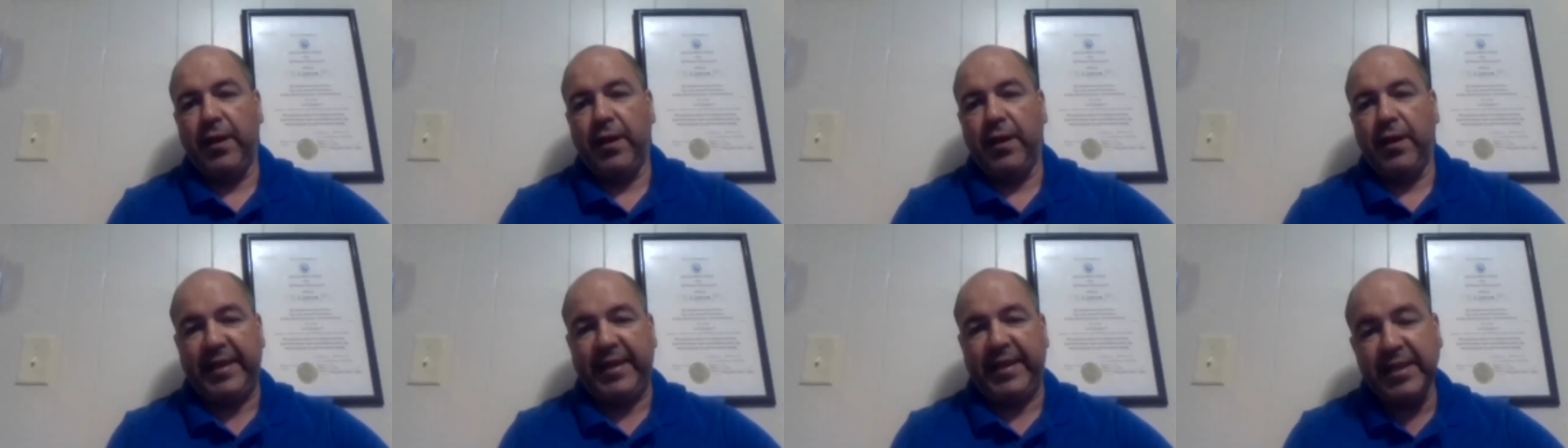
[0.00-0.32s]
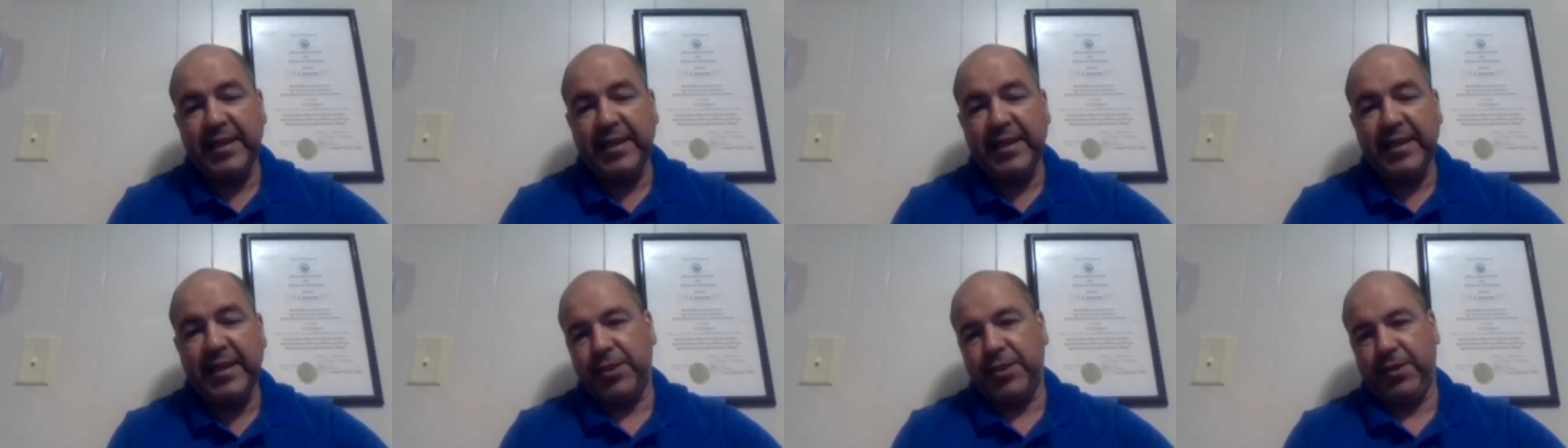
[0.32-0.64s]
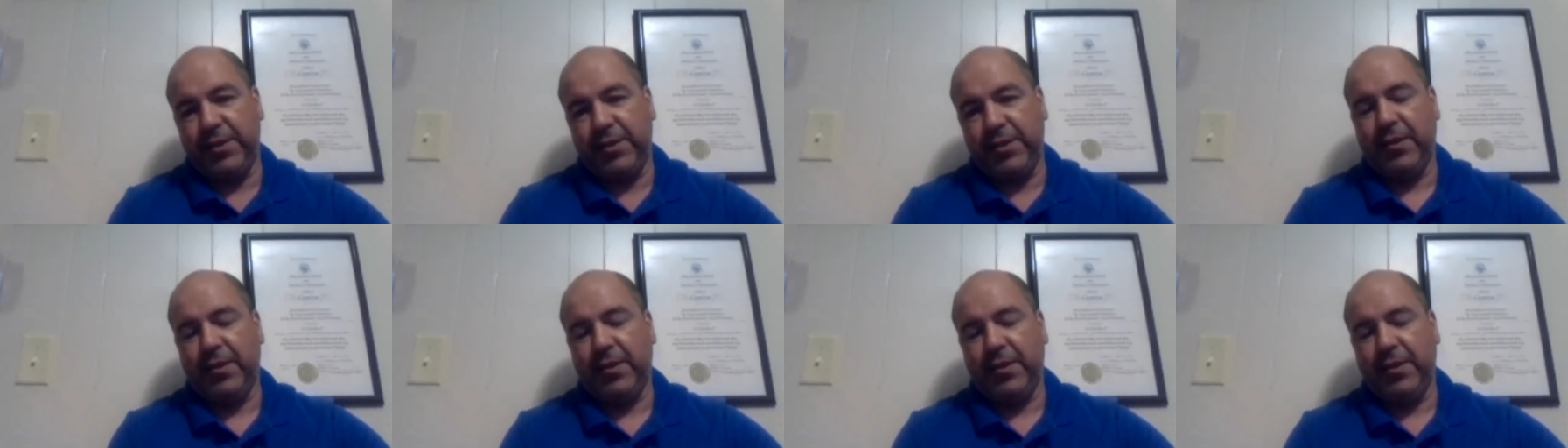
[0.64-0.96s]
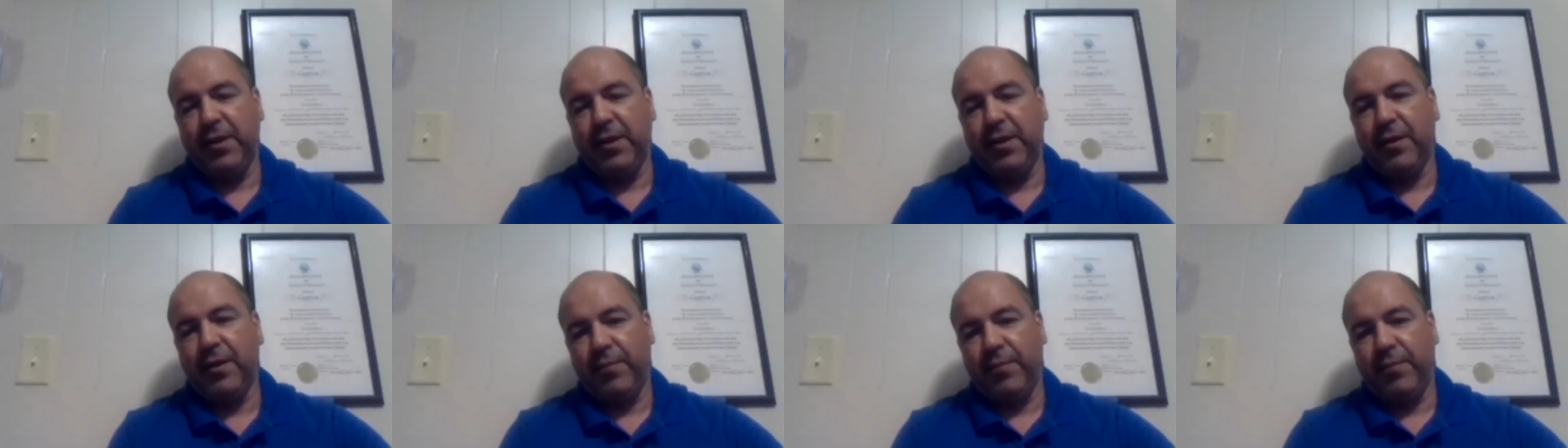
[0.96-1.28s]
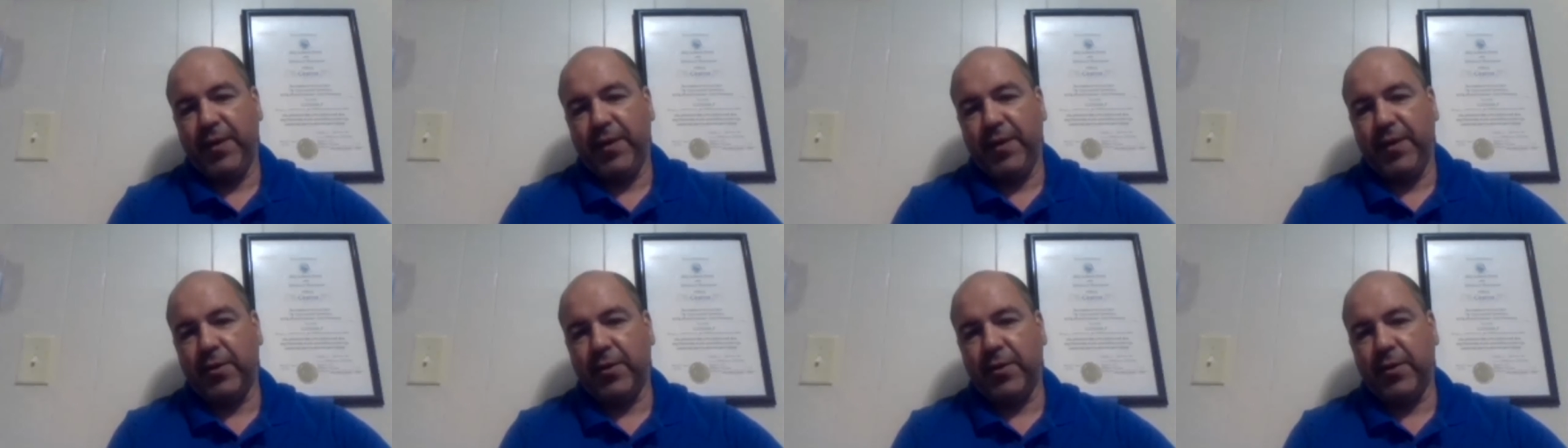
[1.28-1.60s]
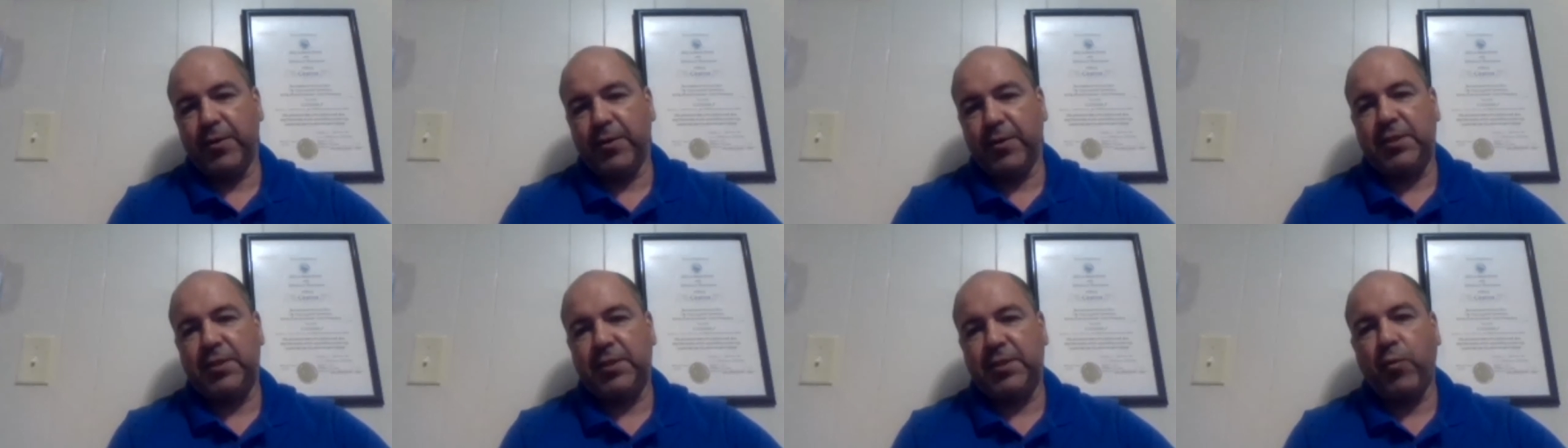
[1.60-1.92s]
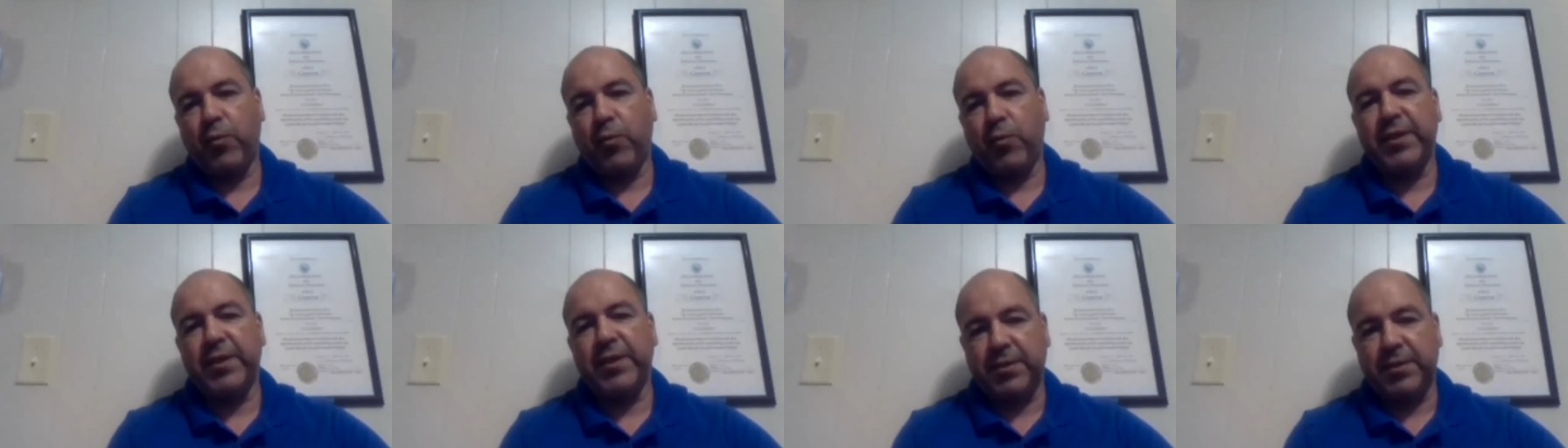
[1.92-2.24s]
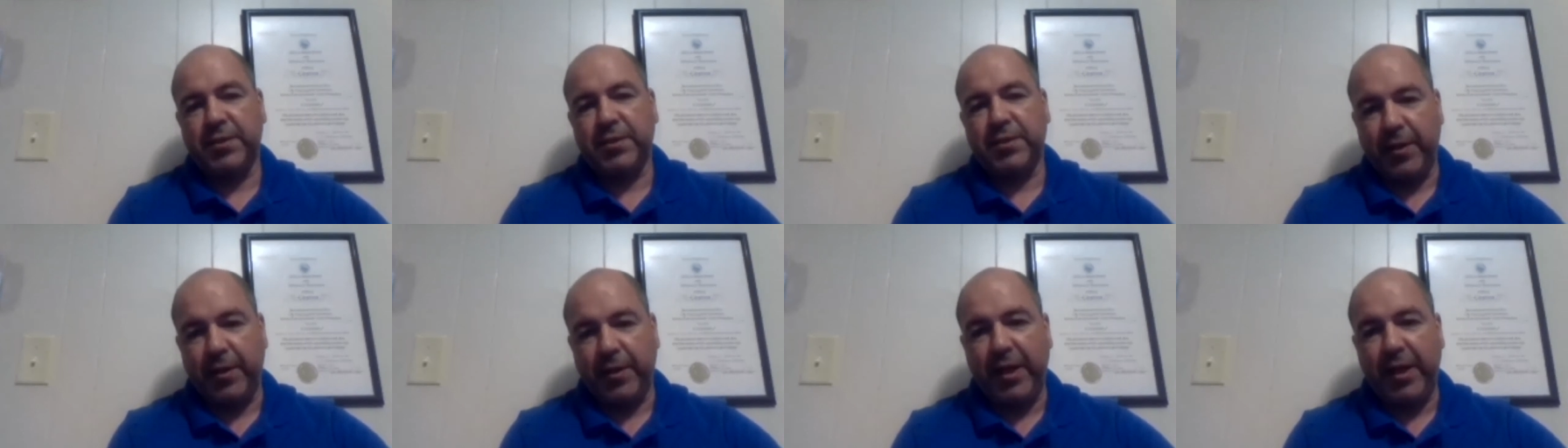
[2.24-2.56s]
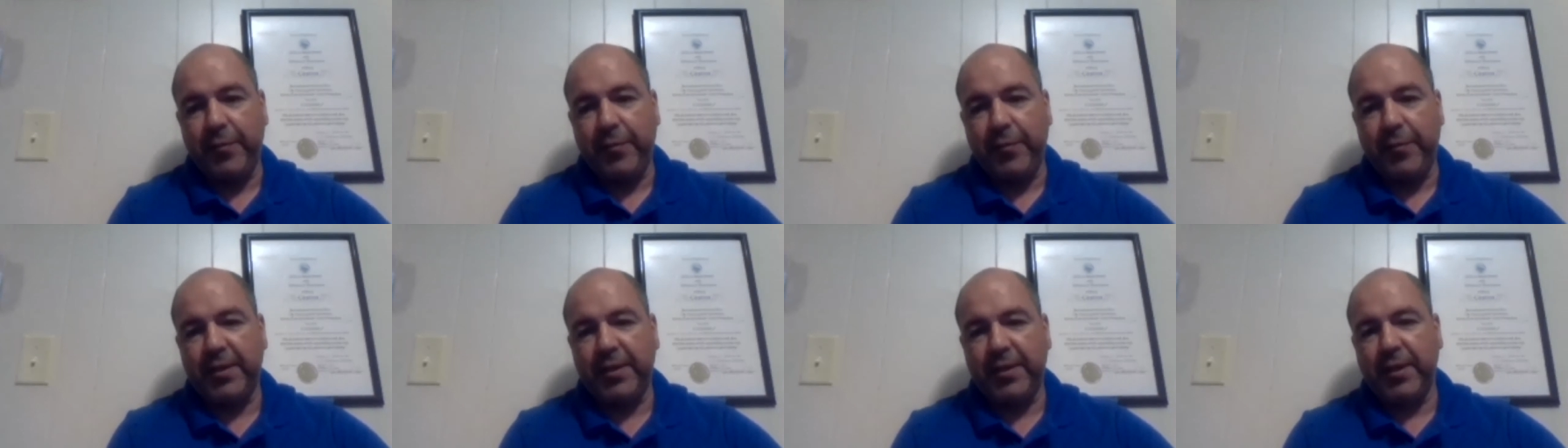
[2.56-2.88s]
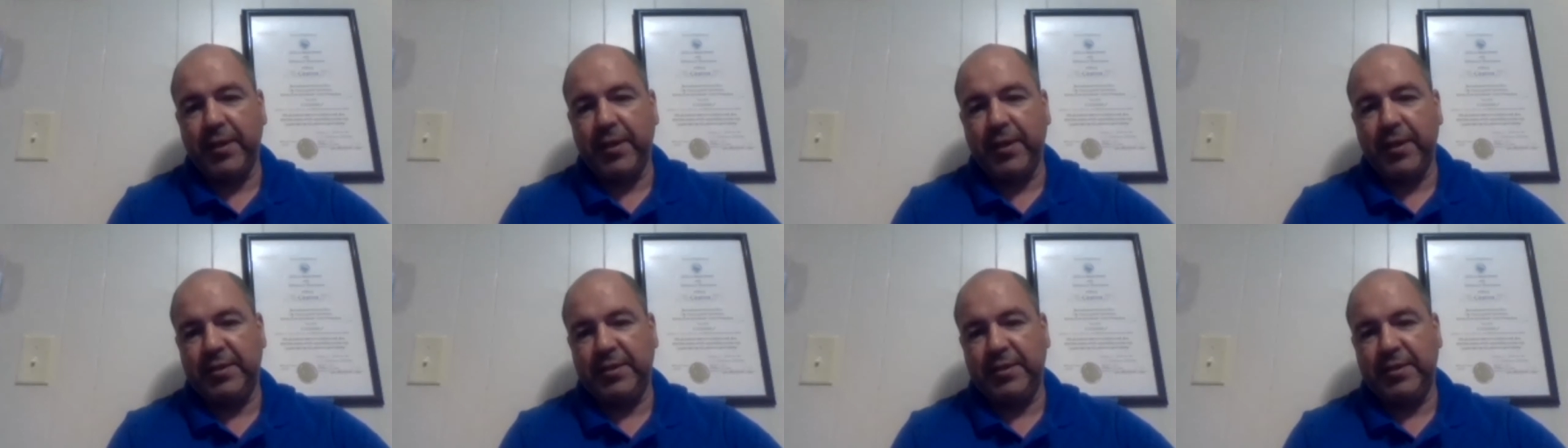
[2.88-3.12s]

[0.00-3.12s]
and next year because she was term limit.